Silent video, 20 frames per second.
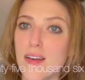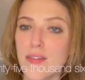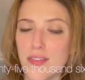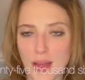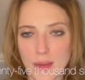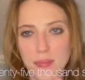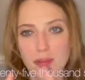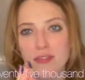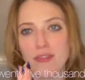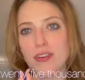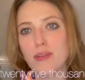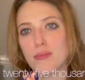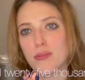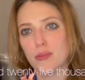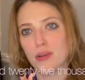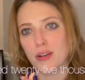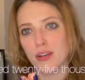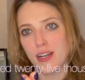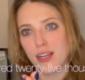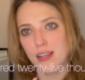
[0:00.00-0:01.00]
Happy
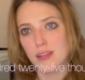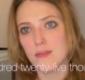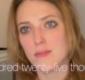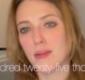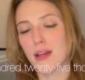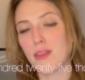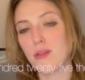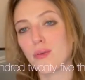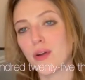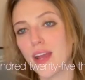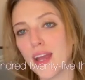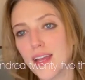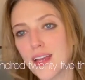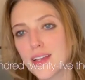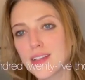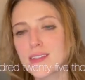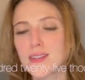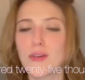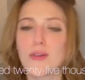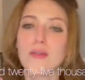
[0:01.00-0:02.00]
February, by the way.
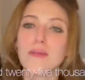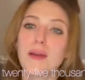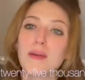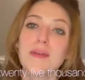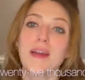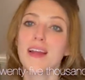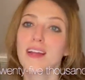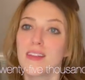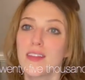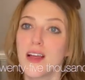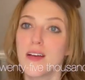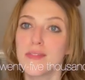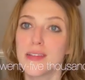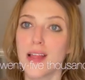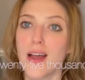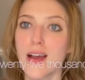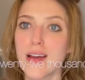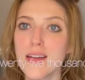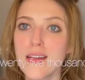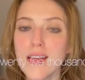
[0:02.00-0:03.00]
So maybe I can love a lot